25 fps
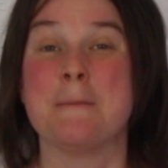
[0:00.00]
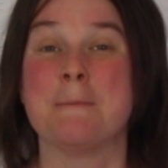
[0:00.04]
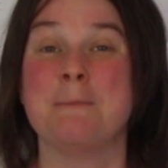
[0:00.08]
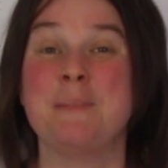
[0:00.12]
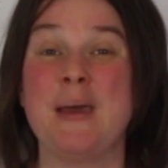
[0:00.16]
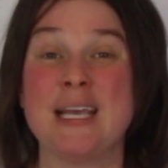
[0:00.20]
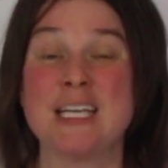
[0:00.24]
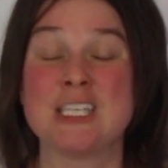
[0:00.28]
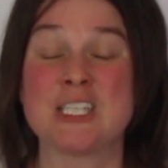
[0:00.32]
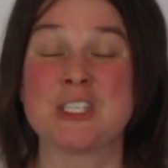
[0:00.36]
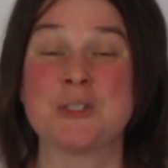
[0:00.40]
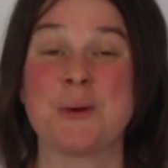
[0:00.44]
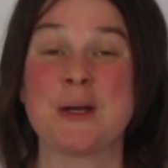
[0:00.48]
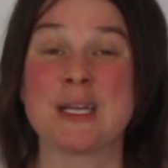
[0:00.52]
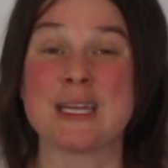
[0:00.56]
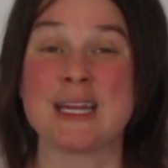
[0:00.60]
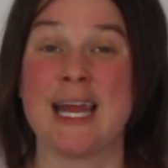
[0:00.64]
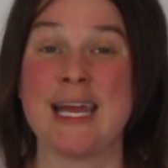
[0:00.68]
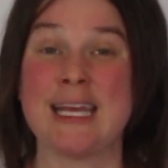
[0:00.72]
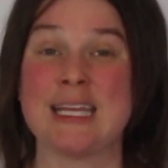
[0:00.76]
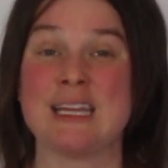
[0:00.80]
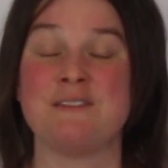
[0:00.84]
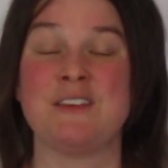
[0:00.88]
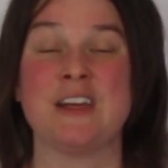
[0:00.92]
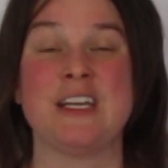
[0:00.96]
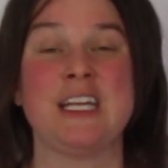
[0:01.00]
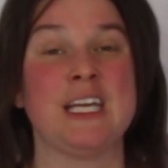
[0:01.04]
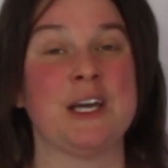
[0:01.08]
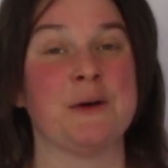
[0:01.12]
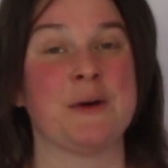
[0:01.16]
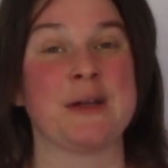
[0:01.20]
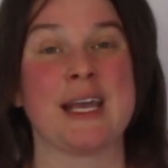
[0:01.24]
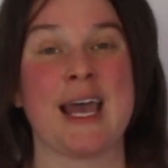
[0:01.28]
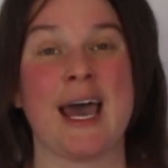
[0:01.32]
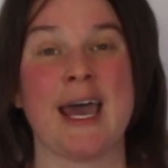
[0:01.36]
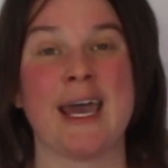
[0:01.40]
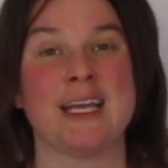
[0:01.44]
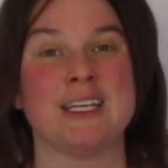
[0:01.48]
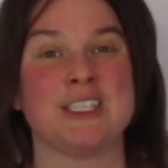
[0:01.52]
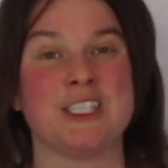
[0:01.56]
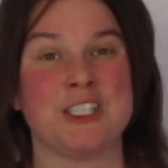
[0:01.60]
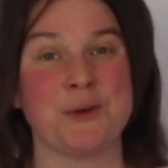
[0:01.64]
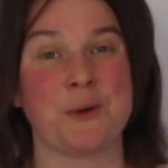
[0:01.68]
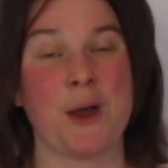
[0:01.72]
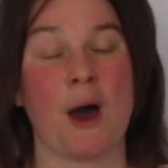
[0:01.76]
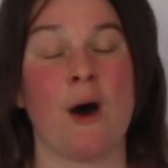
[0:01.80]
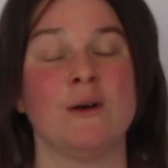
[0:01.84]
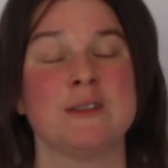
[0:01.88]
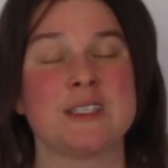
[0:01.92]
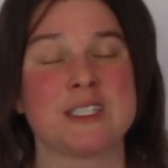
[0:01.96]
Make sure and like the video, and guys,
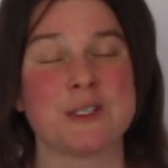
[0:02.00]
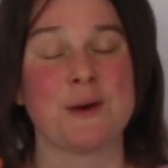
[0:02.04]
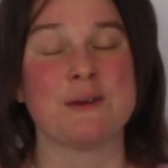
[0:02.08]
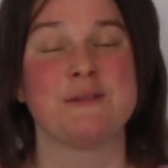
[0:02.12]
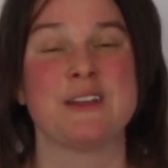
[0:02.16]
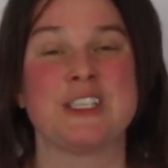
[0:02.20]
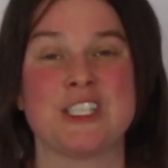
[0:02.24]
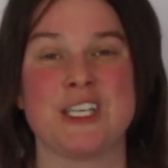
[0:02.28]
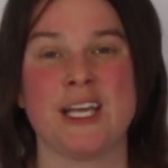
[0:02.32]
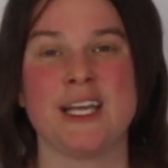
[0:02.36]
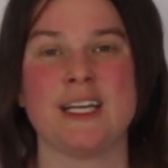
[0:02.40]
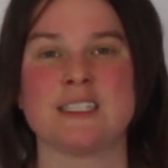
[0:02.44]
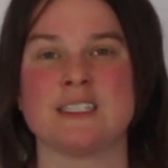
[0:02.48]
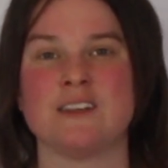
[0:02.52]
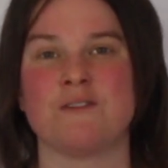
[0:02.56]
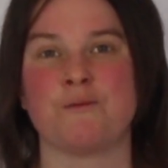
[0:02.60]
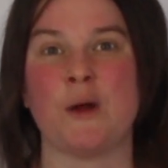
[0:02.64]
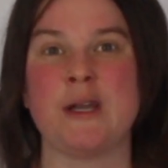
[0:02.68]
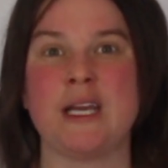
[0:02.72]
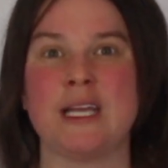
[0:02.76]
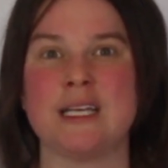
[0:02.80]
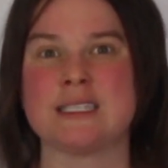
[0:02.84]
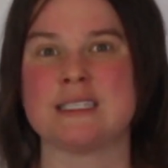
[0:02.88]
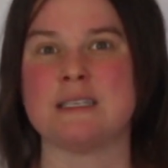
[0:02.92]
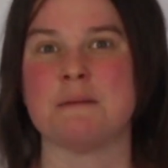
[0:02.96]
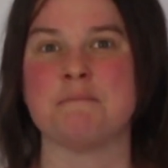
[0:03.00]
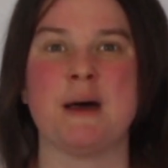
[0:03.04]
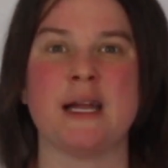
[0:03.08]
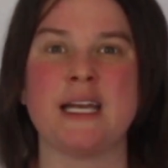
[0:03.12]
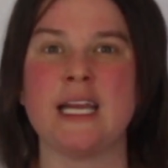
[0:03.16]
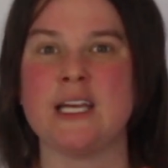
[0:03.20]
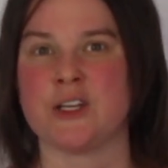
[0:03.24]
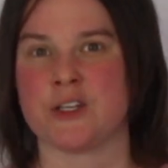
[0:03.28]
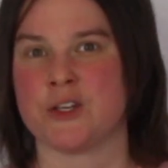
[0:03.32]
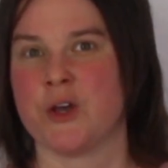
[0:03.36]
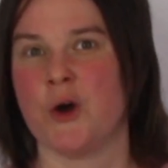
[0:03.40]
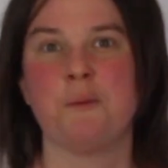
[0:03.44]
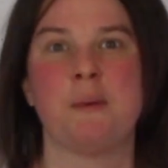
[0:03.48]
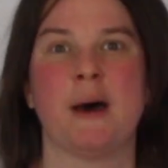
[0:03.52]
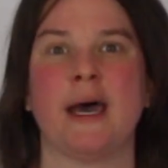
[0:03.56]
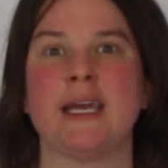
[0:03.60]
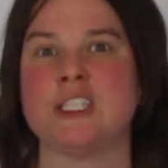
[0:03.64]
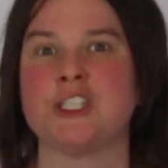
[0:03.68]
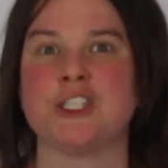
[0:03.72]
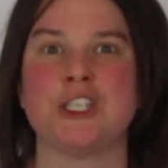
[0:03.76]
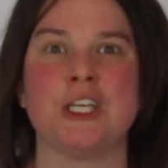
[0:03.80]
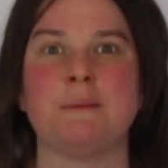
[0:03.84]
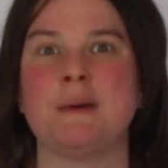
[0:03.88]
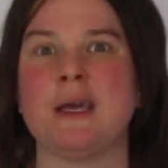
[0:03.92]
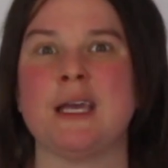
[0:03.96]
you also have a chance of winning some money to go buy
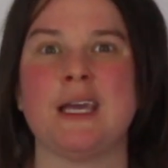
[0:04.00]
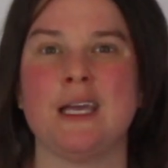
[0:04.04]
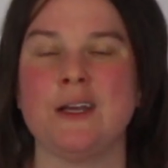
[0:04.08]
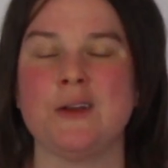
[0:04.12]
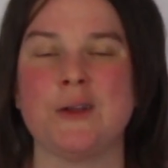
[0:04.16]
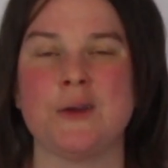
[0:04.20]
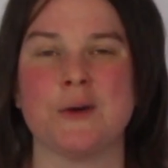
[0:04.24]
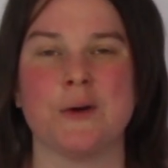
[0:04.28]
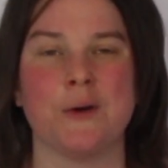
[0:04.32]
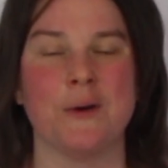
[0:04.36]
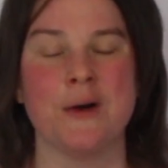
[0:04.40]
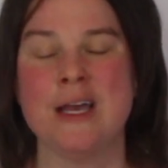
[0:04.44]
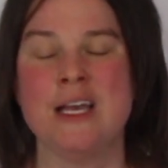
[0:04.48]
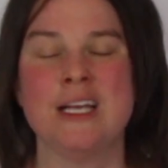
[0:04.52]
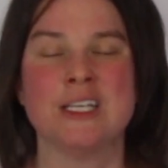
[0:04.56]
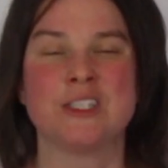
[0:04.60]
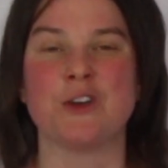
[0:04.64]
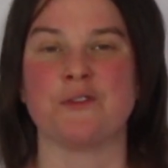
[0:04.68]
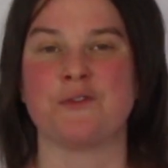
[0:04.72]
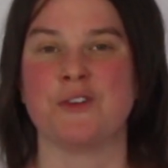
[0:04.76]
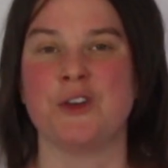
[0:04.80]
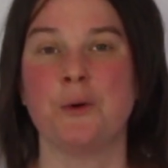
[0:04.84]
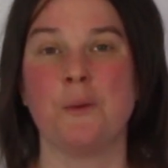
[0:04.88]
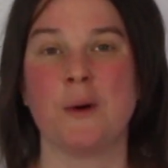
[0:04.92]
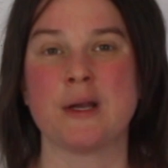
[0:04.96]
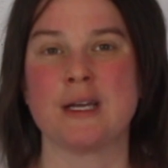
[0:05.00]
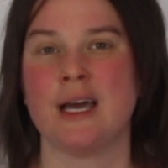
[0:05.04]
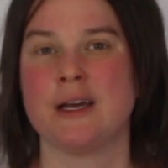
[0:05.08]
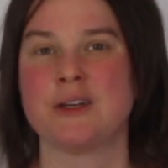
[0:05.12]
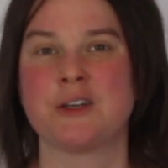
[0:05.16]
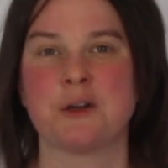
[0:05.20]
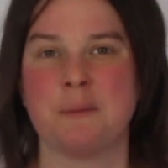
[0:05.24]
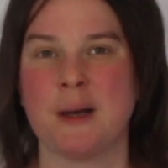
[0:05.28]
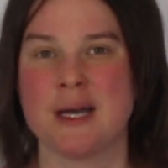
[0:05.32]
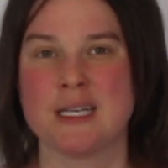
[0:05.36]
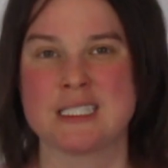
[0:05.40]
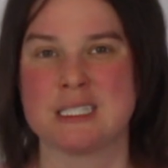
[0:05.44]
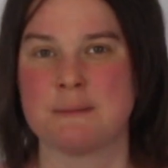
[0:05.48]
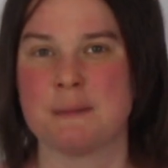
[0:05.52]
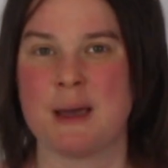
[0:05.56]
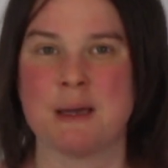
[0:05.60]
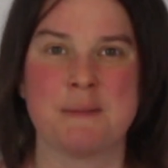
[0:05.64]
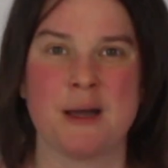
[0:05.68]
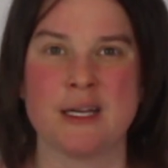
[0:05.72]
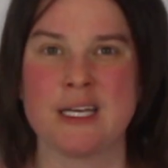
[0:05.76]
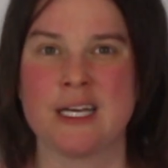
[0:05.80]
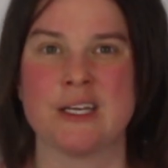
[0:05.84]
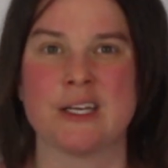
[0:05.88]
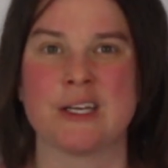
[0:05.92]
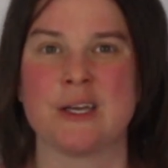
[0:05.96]
Shiba Inu. So if you want a hundred bucks of my
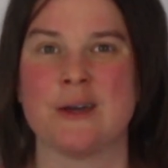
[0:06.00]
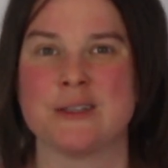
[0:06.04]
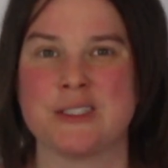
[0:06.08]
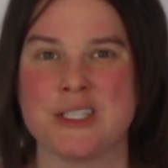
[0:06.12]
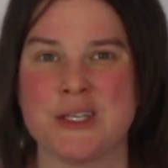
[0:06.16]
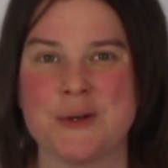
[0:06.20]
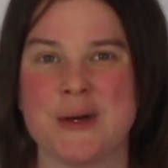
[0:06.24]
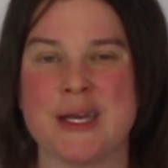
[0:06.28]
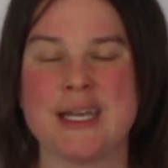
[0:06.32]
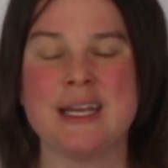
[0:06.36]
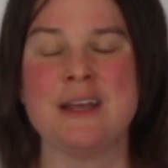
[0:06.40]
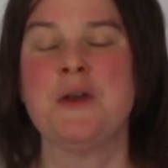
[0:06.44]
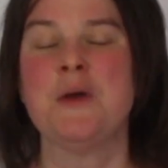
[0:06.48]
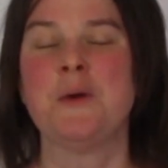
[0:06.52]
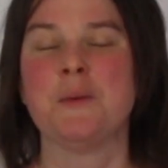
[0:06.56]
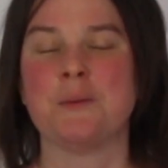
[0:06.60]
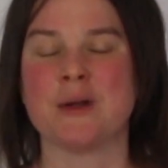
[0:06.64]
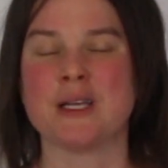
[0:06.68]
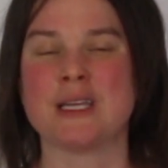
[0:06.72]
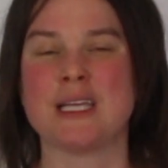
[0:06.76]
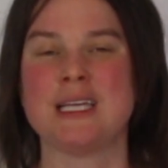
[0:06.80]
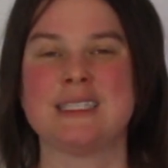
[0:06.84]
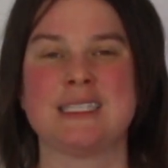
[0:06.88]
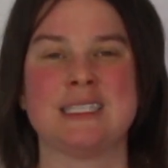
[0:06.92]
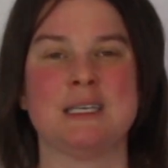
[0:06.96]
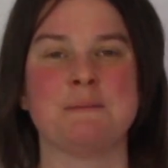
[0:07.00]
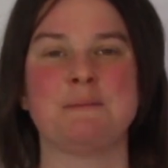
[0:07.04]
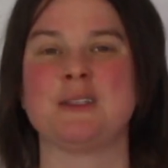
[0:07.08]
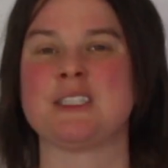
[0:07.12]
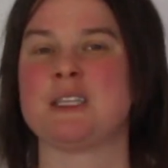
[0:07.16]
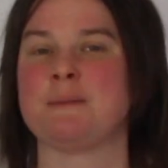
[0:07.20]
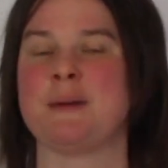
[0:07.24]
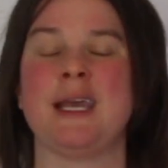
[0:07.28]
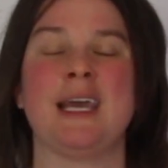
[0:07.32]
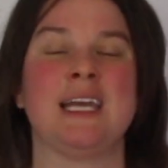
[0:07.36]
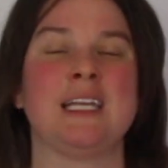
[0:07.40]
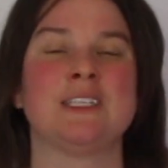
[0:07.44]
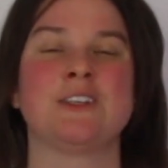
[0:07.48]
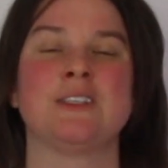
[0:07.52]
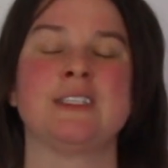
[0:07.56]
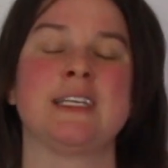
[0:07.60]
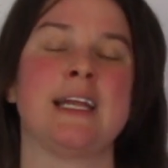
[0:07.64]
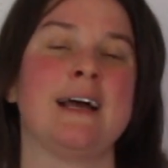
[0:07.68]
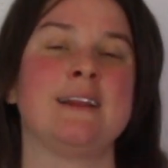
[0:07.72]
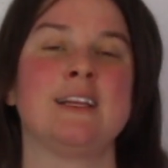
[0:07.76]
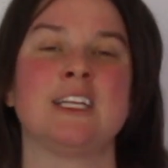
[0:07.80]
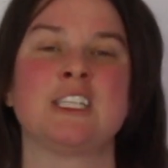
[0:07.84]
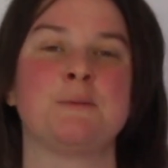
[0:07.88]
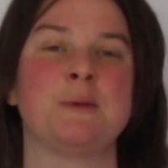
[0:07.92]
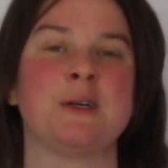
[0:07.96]
money to go do it, really simple to be entered
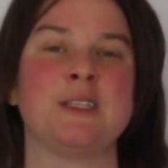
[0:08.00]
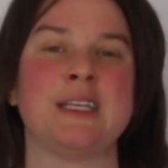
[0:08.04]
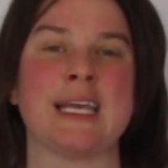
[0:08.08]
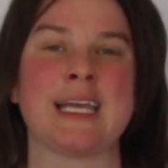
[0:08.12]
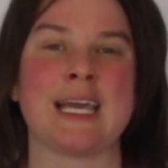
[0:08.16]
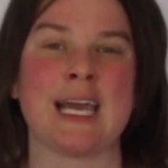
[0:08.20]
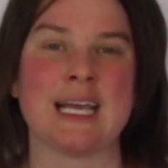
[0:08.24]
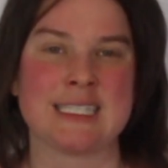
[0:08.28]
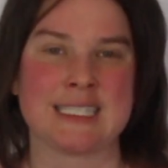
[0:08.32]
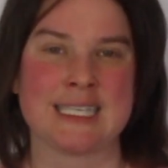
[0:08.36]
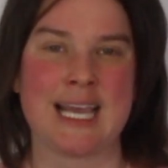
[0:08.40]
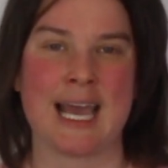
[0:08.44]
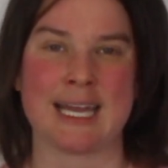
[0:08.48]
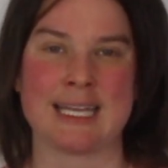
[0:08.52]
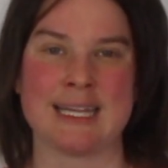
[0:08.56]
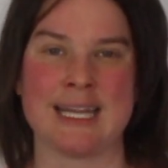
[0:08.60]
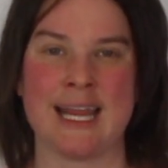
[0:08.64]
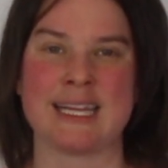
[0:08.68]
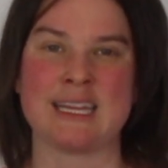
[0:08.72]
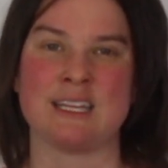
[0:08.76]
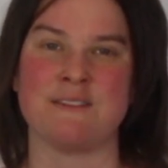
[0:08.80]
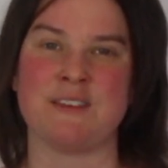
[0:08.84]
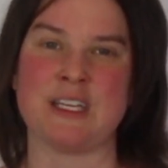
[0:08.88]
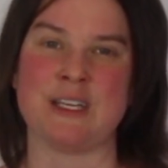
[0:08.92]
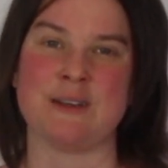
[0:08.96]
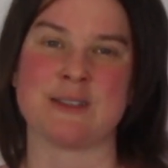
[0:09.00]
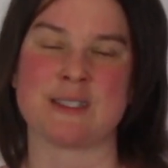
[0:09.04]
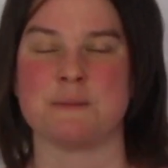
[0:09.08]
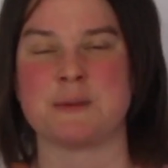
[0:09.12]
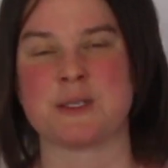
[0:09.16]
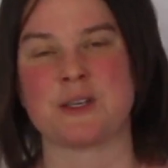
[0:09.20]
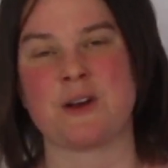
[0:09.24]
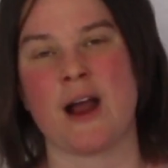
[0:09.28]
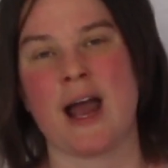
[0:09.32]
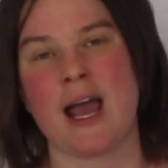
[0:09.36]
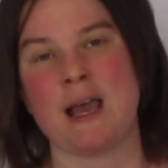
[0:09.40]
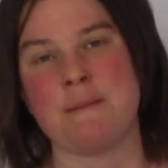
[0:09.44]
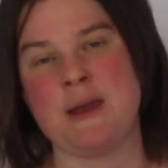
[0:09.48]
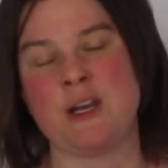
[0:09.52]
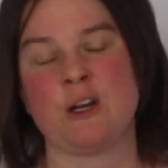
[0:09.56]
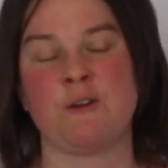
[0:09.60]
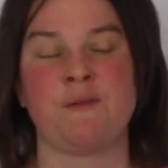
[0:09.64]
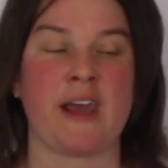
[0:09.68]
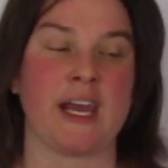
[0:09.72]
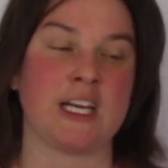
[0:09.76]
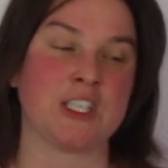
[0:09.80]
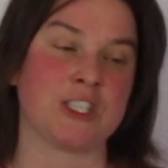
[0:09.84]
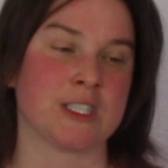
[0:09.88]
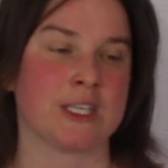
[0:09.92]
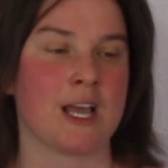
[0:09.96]
and eligible. Like I said, like the video, subscribe, hit
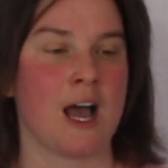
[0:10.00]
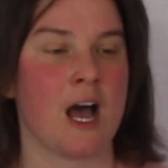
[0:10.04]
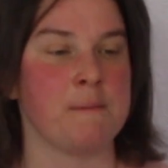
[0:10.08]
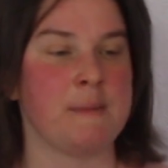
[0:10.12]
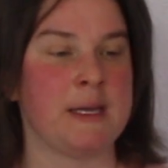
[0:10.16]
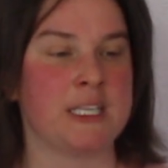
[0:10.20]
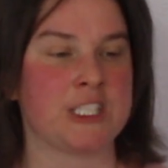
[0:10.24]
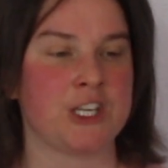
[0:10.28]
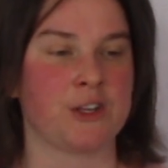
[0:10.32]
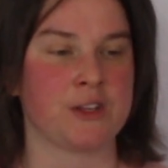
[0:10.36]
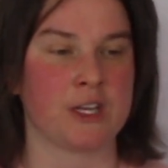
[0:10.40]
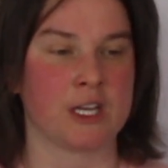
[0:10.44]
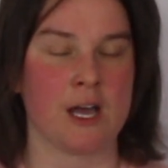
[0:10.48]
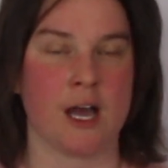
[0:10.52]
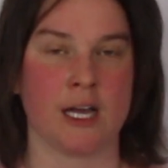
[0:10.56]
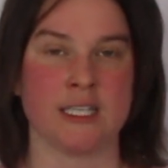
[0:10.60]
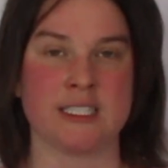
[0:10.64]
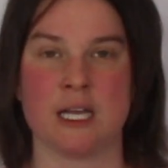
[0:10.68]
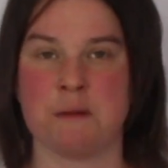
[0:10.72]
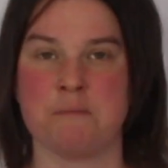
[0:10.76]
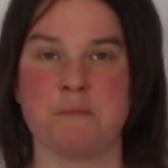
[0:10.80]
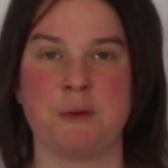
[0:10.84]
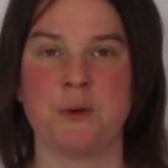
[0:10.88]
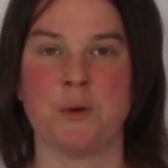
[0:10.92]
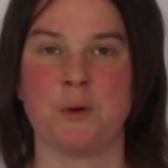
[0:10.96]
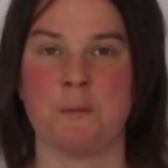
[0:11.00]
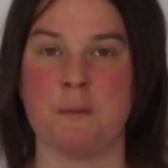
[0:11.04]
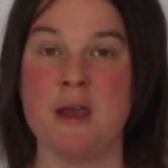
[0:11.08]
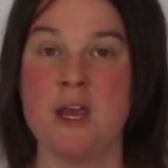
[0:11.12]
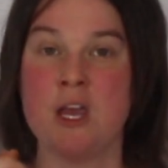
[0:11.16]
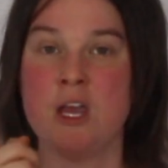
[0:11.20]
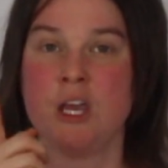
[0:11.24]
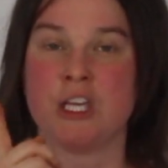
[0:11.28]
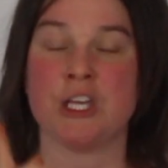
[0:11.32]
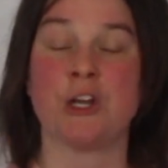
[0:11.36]
notifications, comment, share the content, boom.